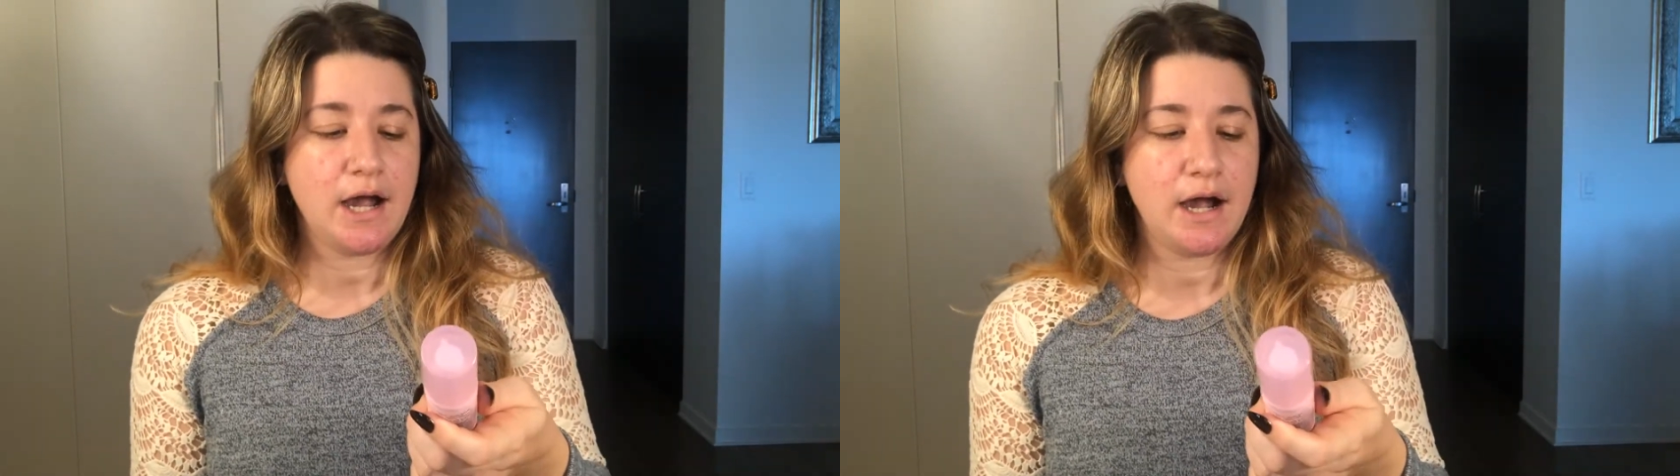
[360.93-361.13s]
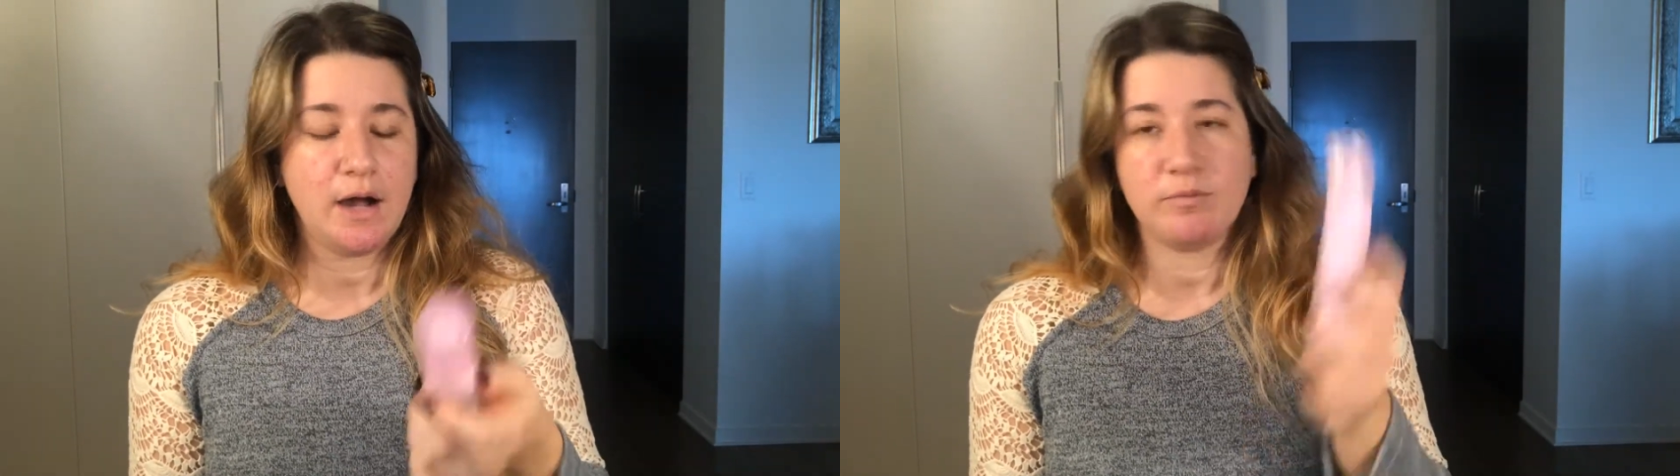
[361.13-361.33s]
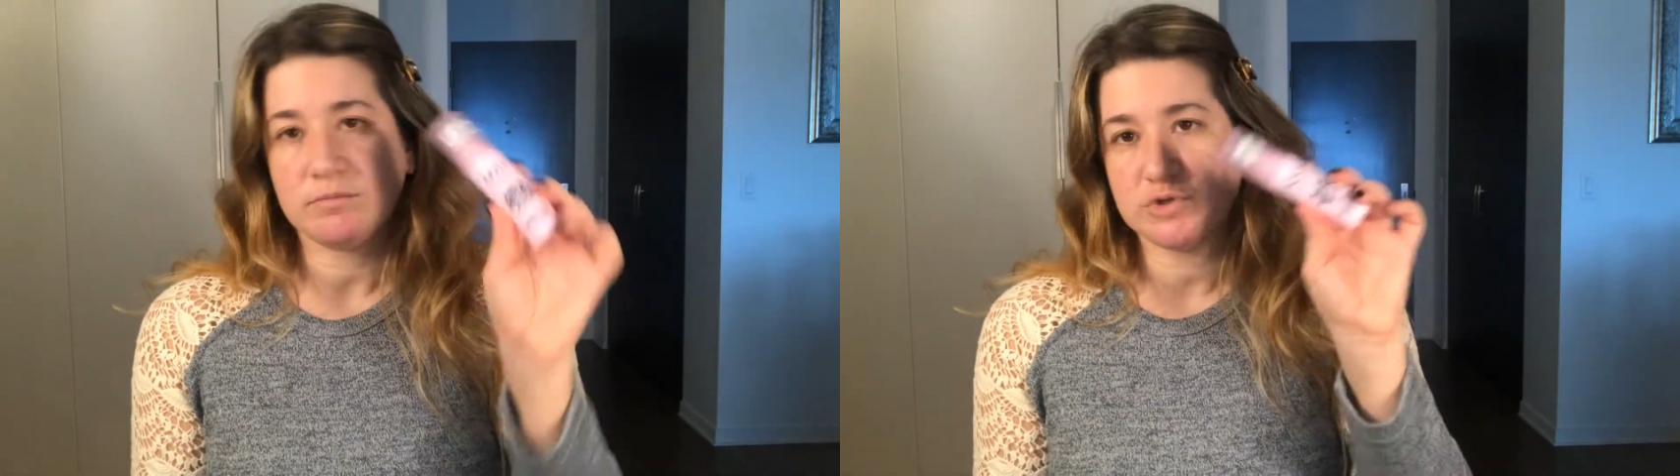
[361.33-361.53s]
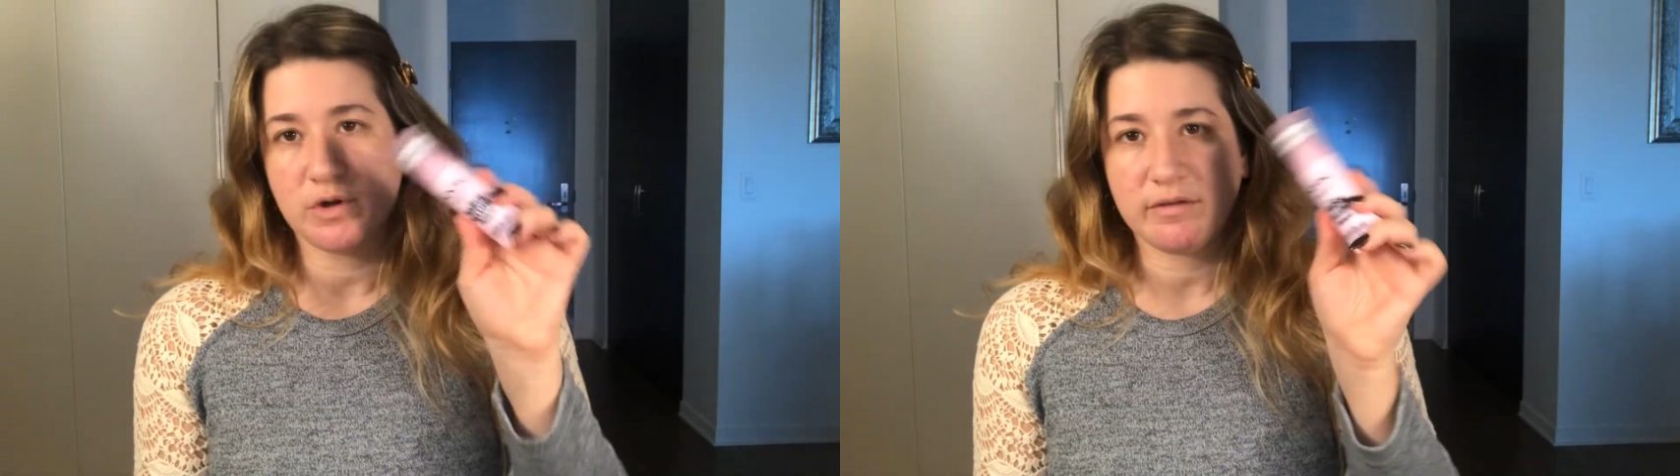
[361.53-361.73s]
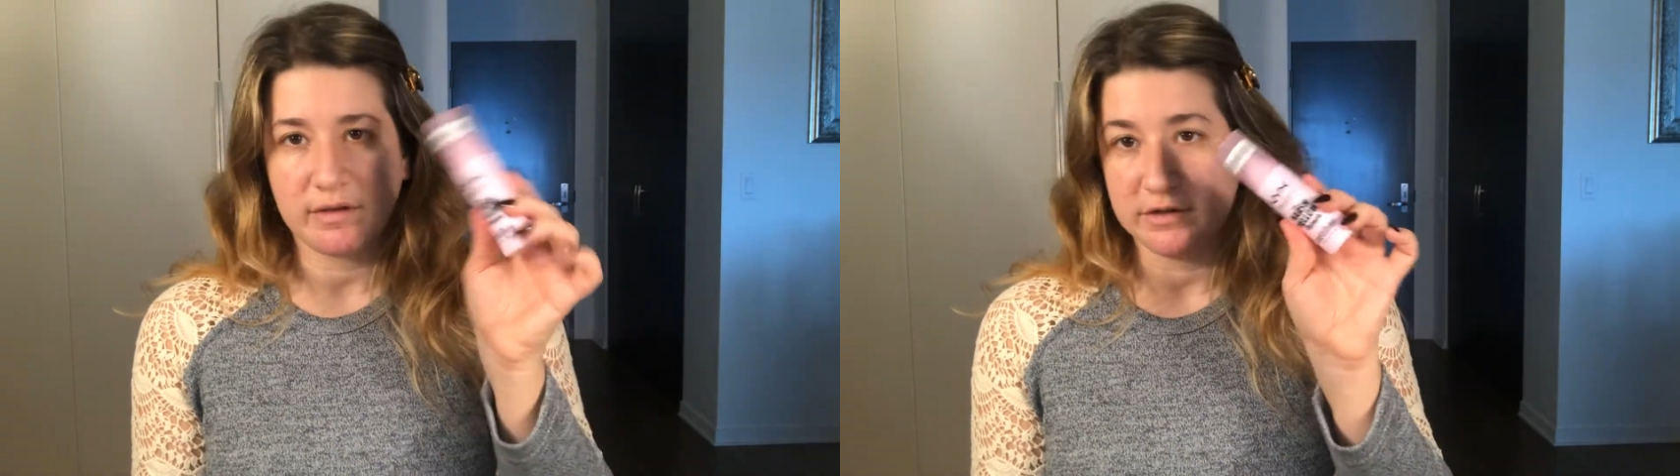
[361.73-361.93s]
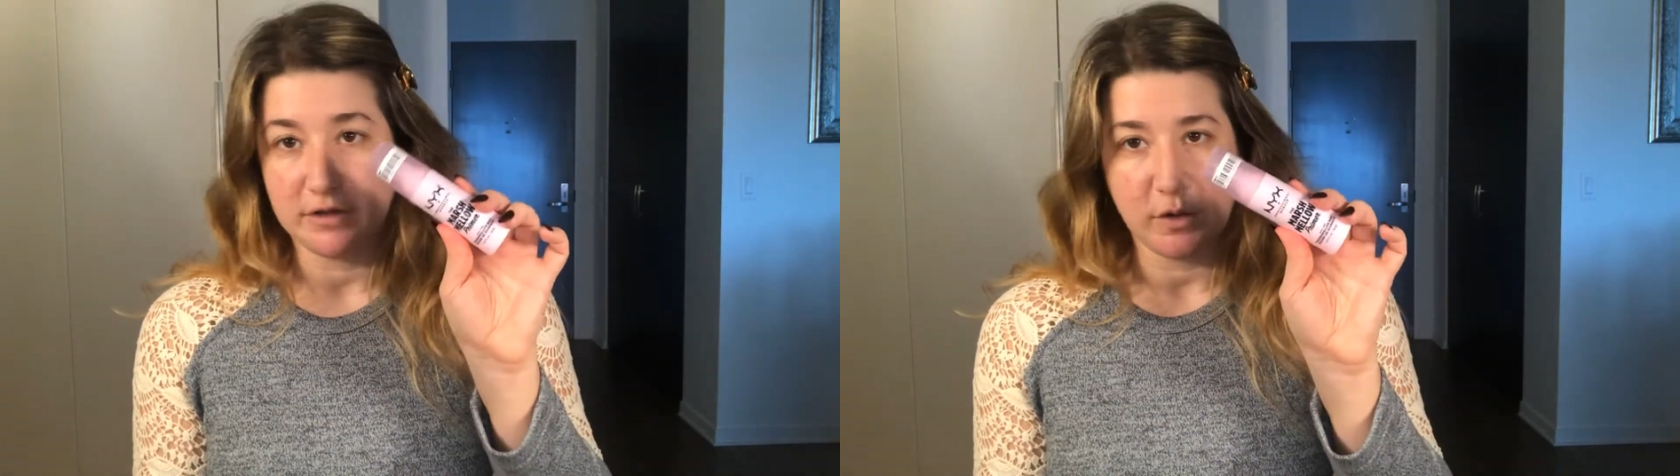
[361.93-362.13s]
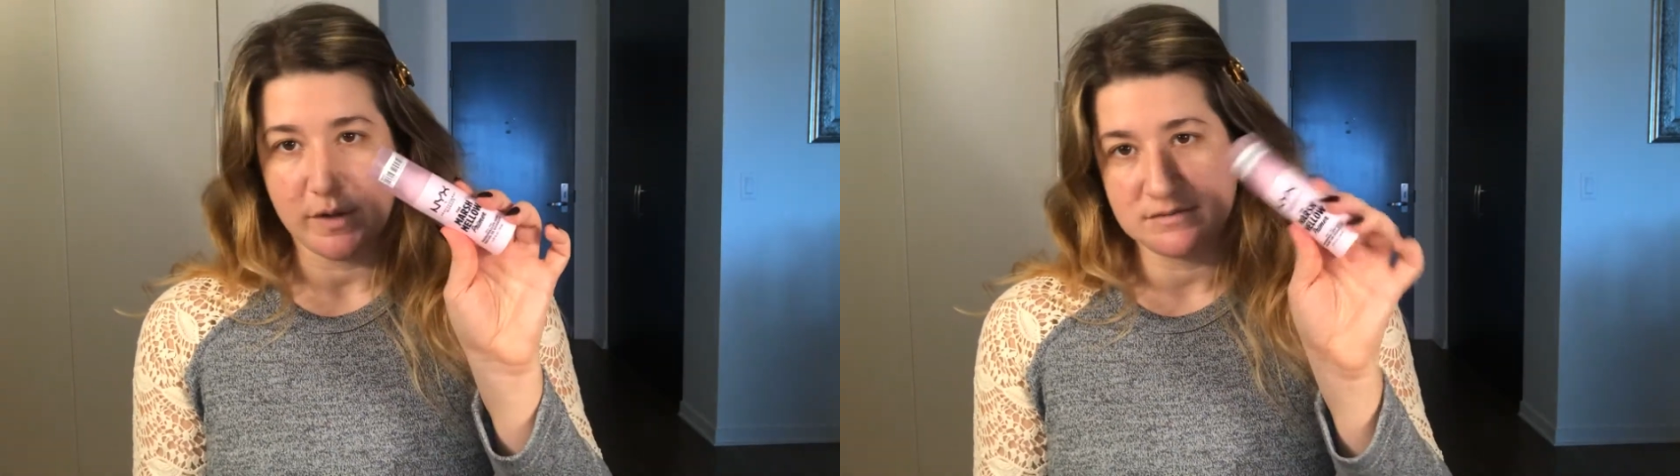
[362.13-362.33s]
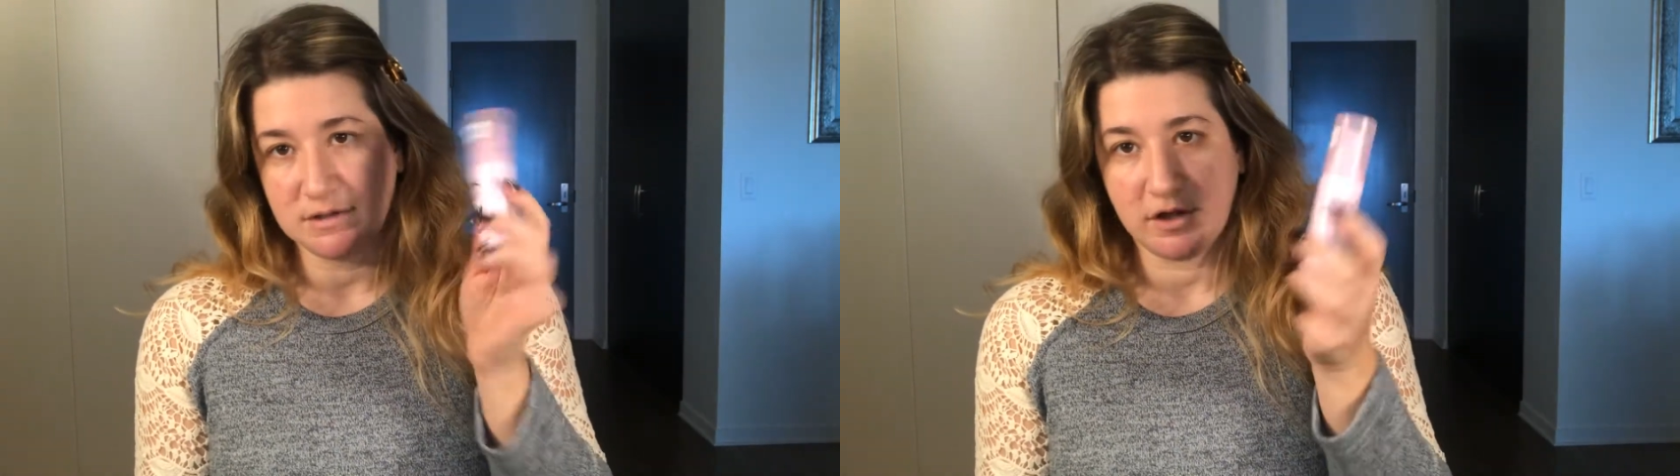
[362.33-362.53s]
I'm sure that in the US it's a